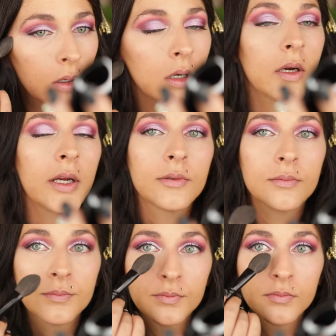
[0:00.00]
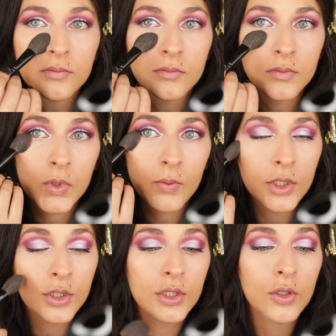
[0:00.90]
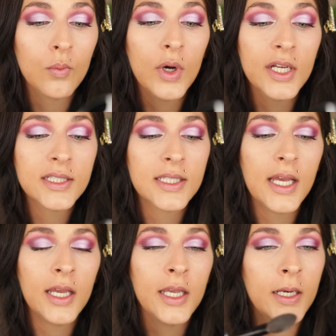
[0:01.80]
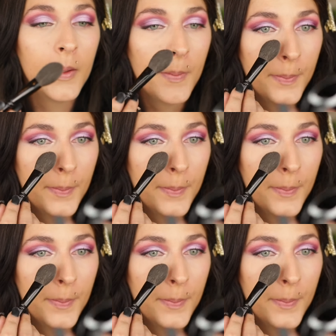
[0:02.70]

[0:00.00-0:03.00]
All right, so we're just gonna do one side.